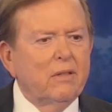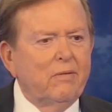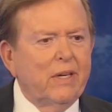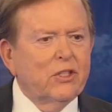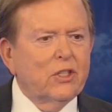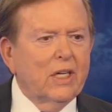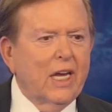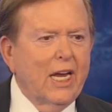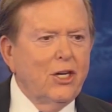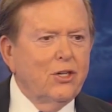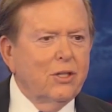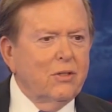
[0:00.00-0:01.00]

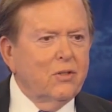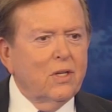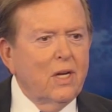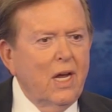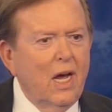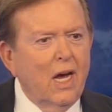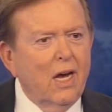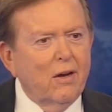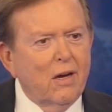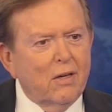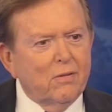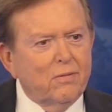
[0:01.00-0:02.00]
investigations
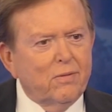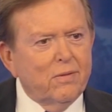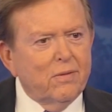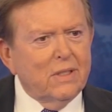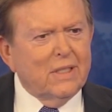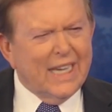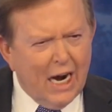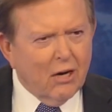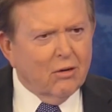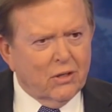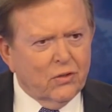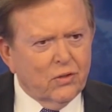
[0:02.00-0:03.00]
of
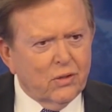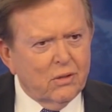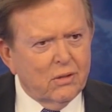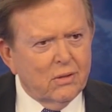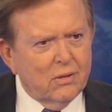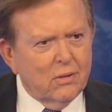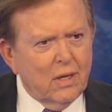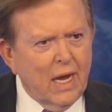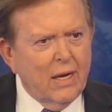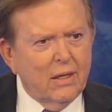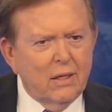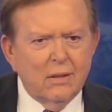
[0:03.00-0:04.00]
terrorists
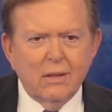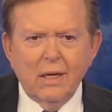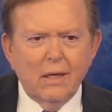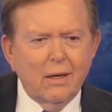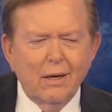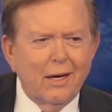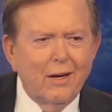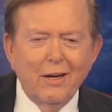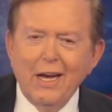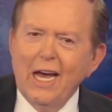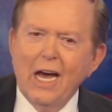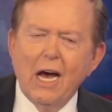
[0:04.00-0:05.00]
and
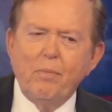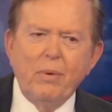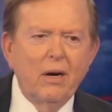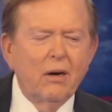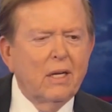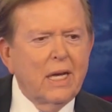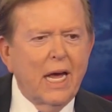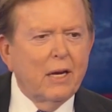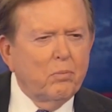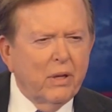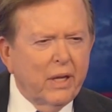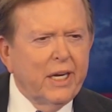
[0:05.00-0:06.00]
apparently
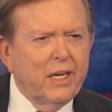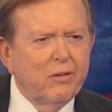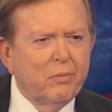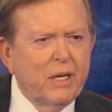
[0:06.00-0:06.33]
had plenty of